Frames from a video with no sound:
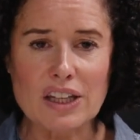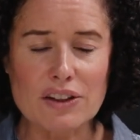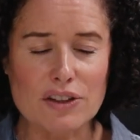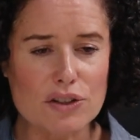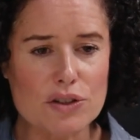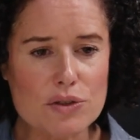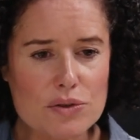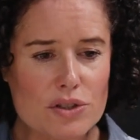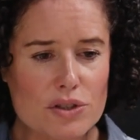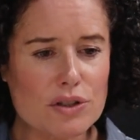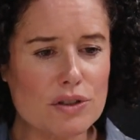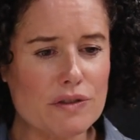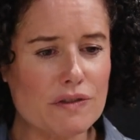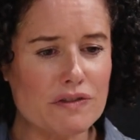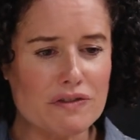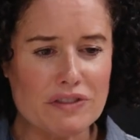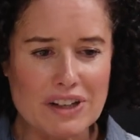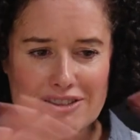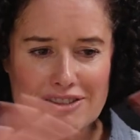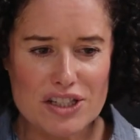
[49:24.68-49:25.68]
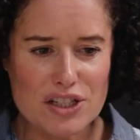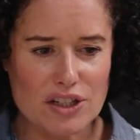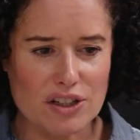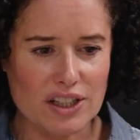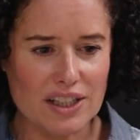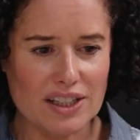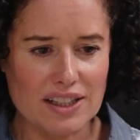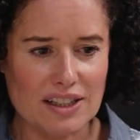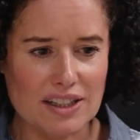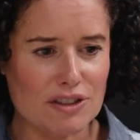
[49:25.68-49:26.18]
that you do, very
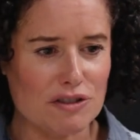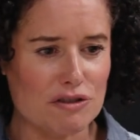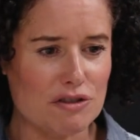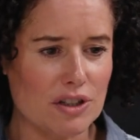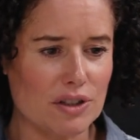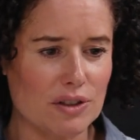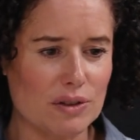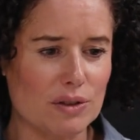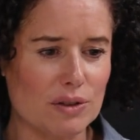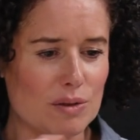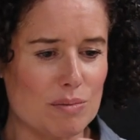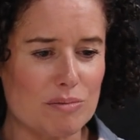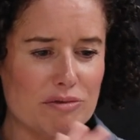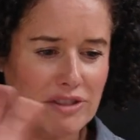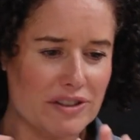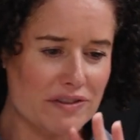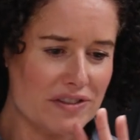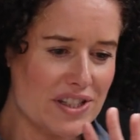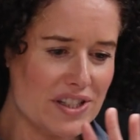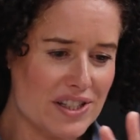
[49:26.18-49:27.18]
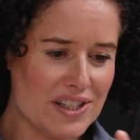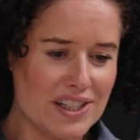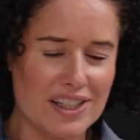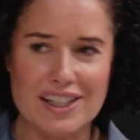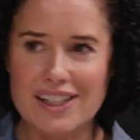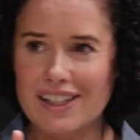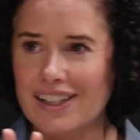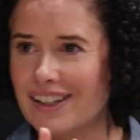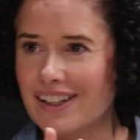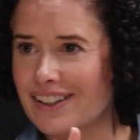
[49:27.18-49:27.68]
tightly controlled
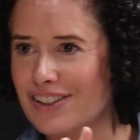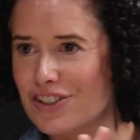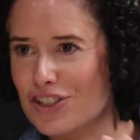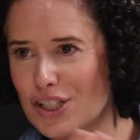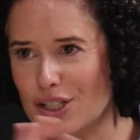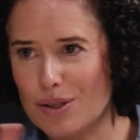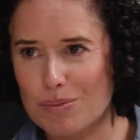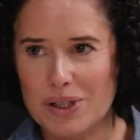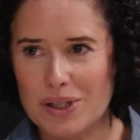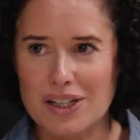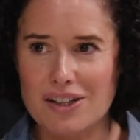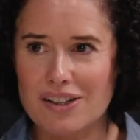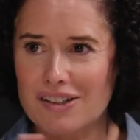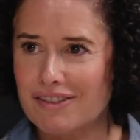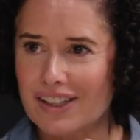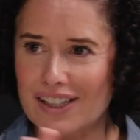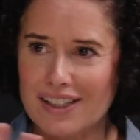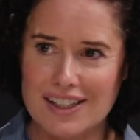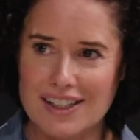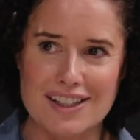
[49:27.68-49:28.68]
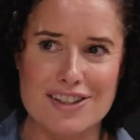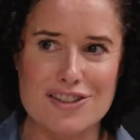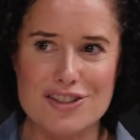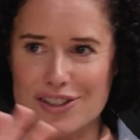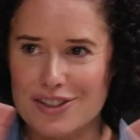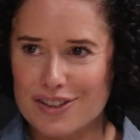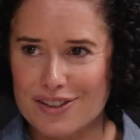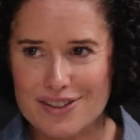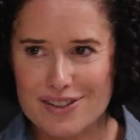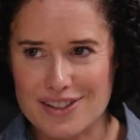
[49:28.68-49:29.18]
privacy and GDPR
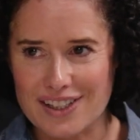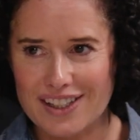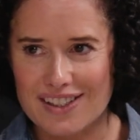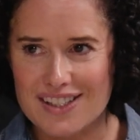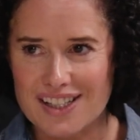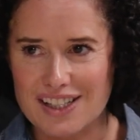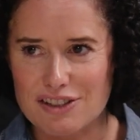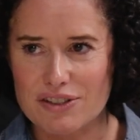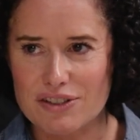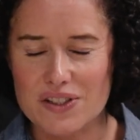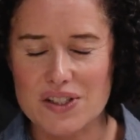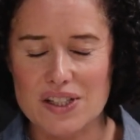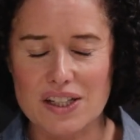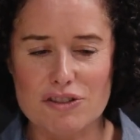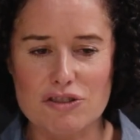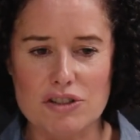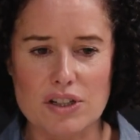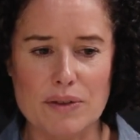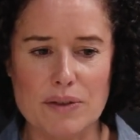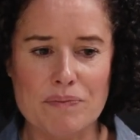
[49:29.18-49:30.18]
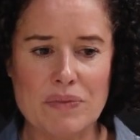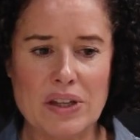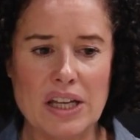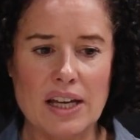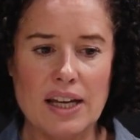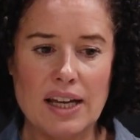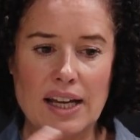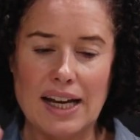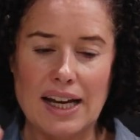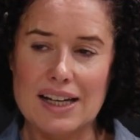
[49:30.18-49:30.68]
regulations, et cetera, et cetera.
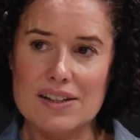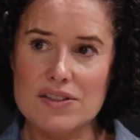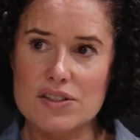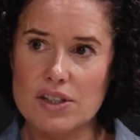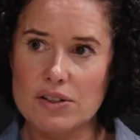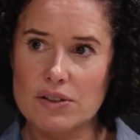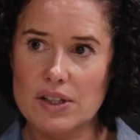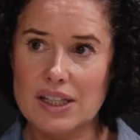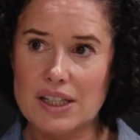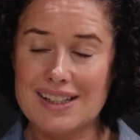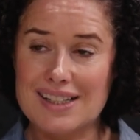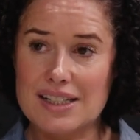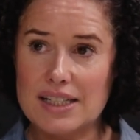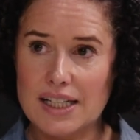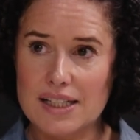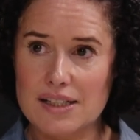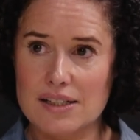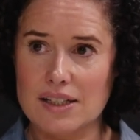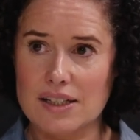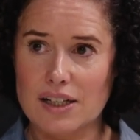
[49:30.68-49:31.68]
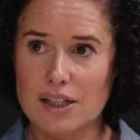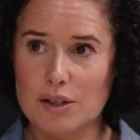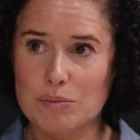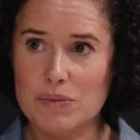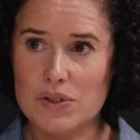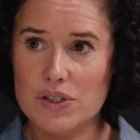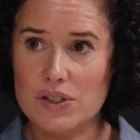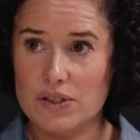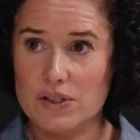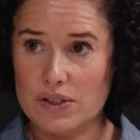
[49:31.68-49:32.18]
And so then the data
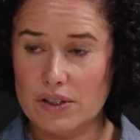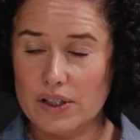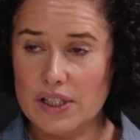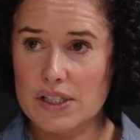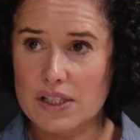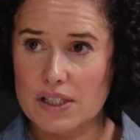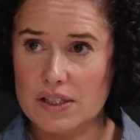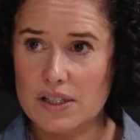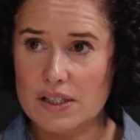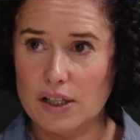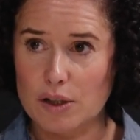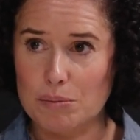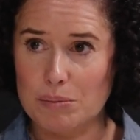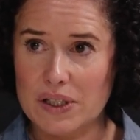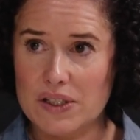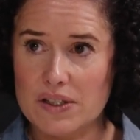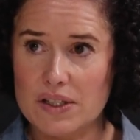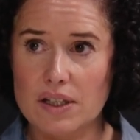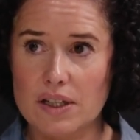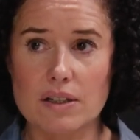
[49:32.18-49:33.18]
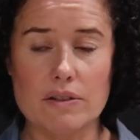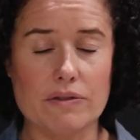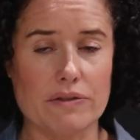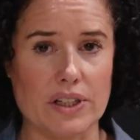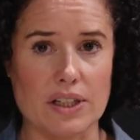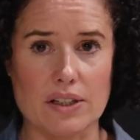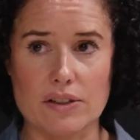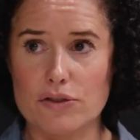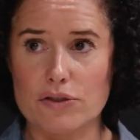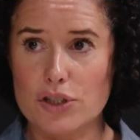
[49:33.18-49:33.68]
comes to scientists like myself
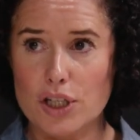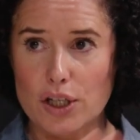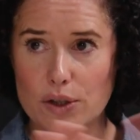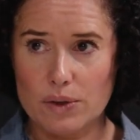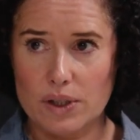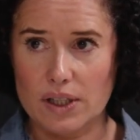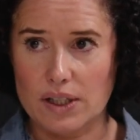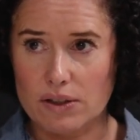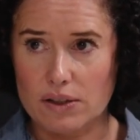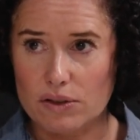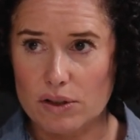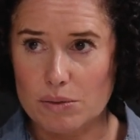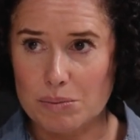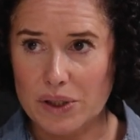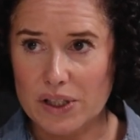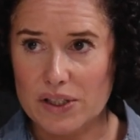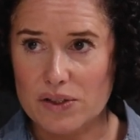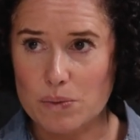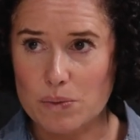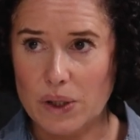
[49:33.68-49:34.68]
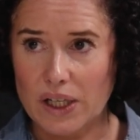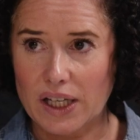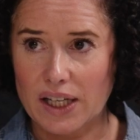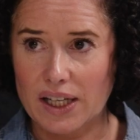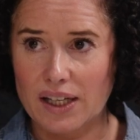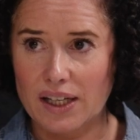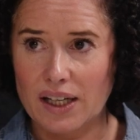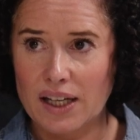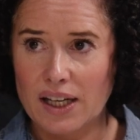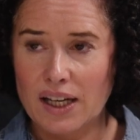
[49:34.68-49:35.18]
in a totally anonymized
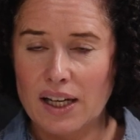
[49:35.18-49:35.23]
way,